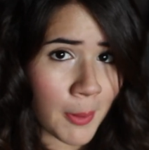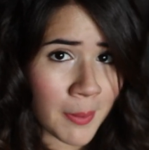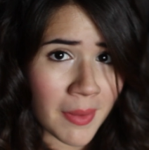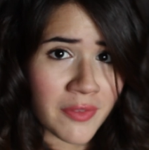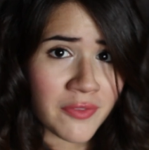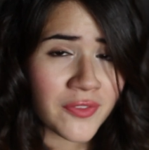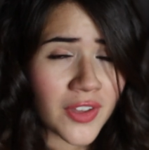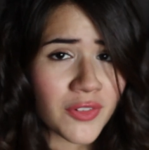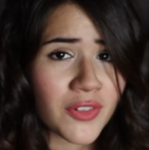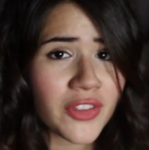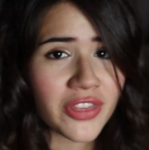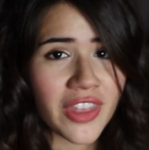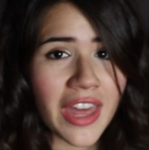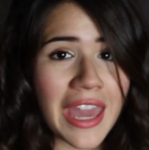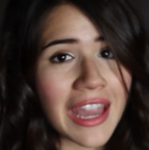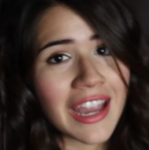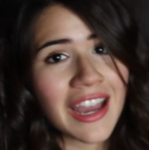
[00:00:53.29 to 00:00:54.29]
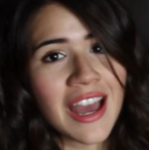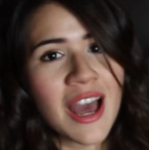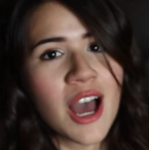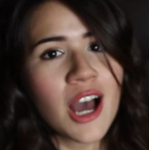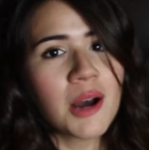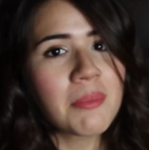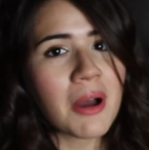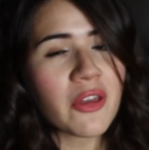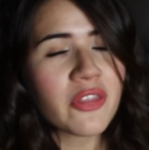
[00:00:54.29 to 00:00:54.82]
But my favorite thing
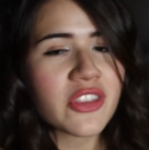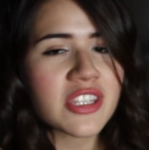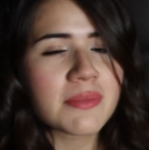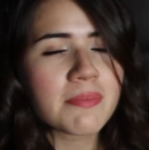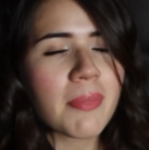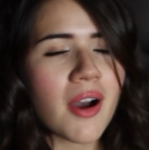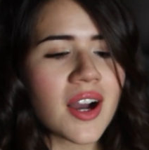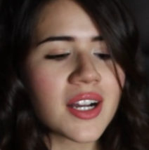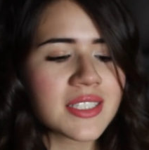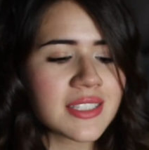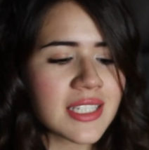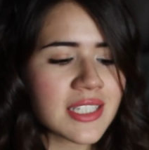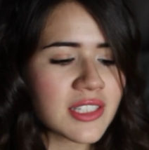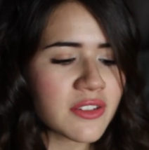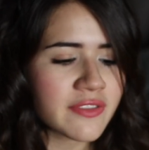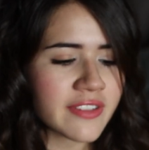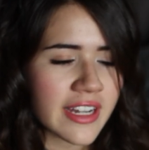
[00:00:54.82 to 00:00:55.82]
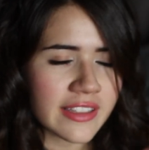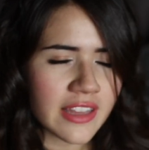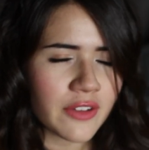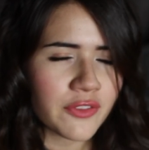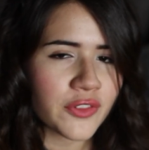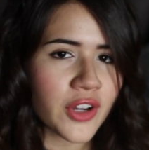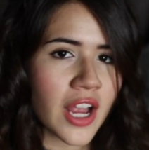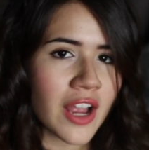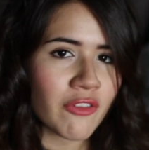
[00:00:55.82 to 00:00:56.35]
about this box is the fact
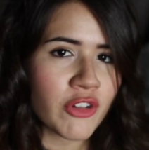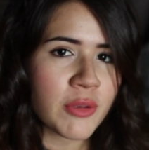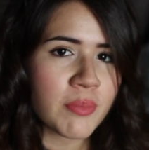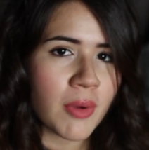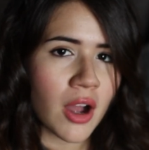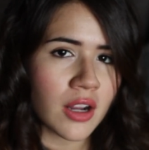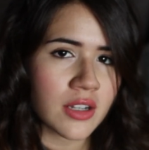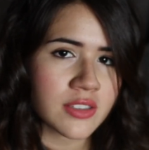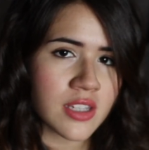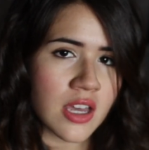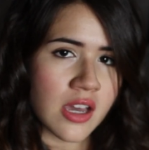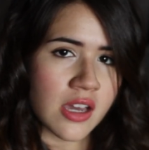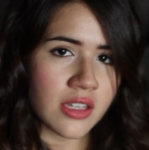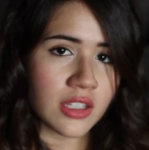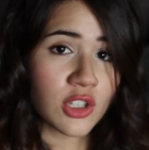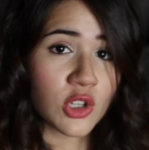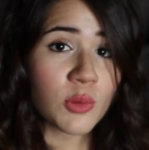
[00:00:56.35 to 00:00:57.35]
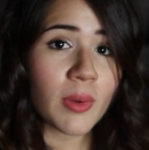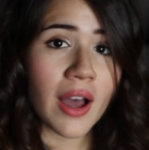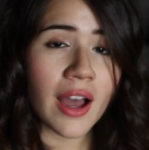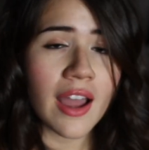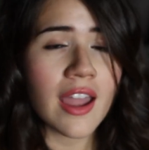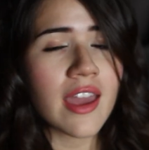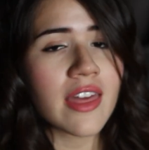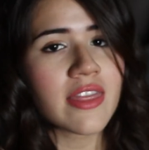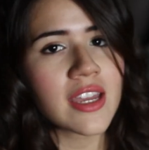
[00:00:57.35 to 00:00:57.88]
that for every box you
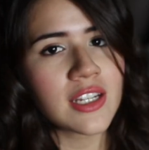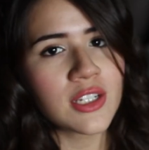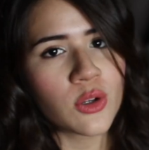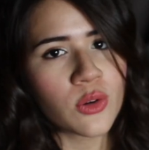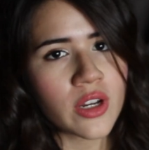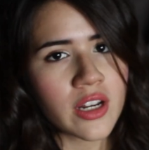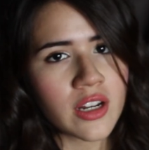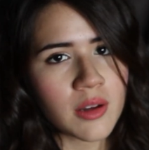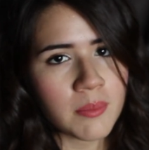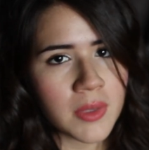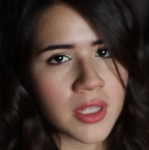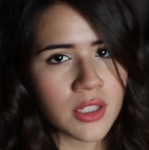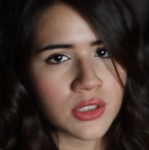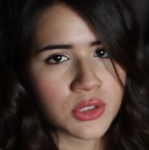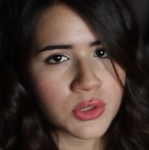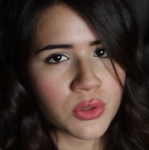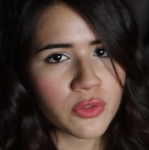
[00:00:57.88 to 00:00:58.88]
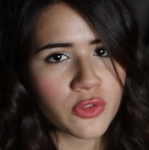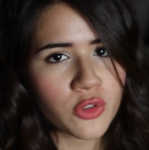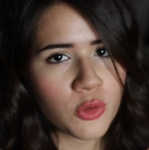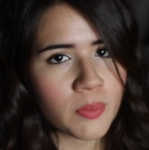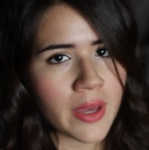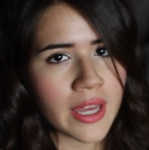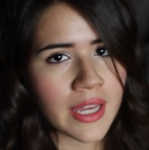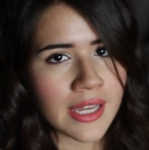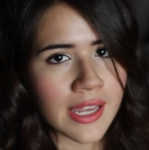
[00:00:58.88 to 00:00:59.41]
buy, they donate a meal to a
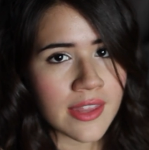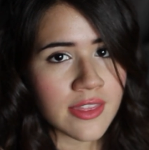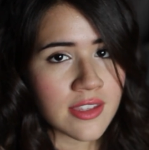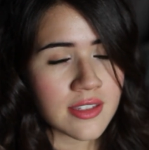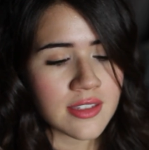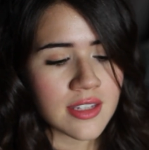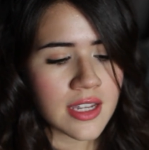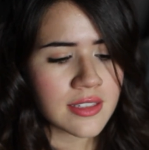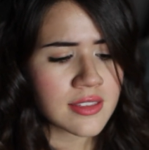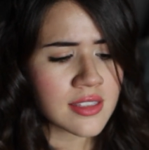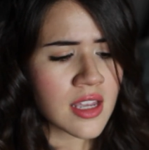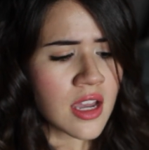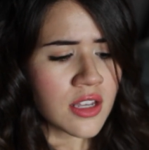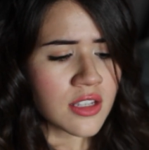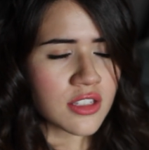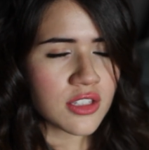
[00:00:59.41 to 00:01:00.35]
food bank in the States.